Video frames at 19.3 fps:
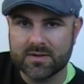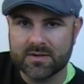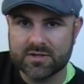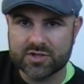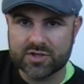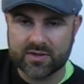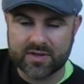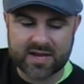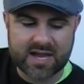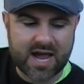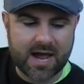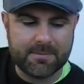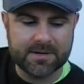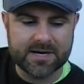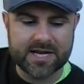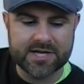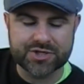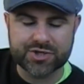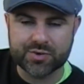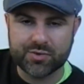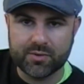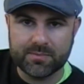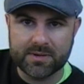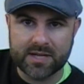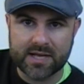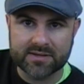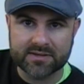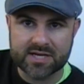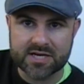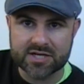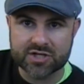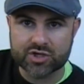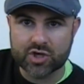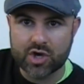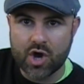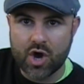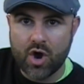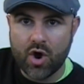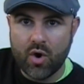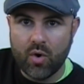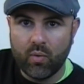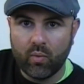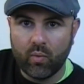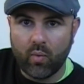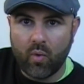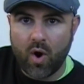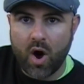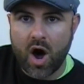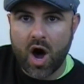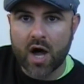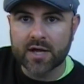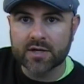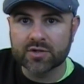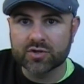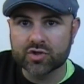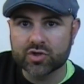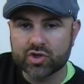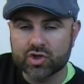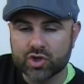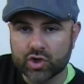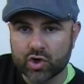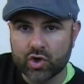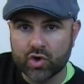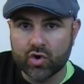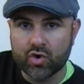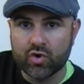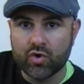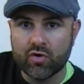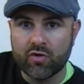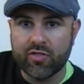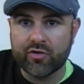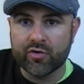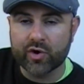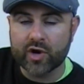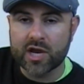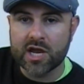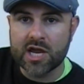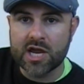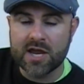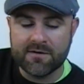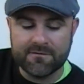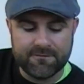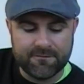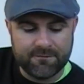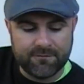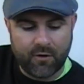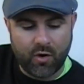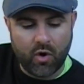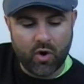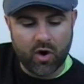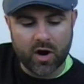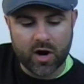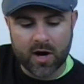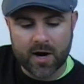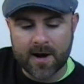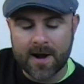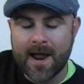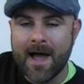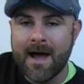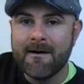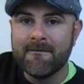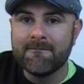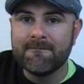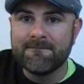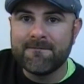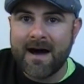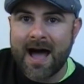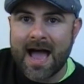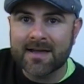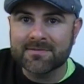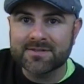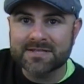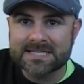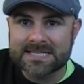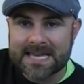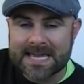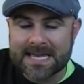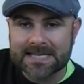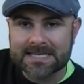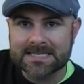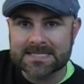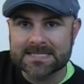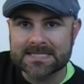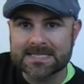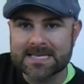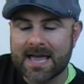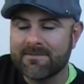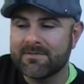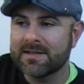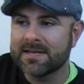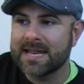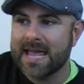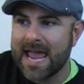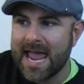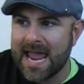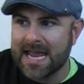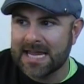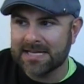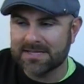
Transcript: So the combination will be like this. 1, 2, 3, 4, 5, 6, 7, 8.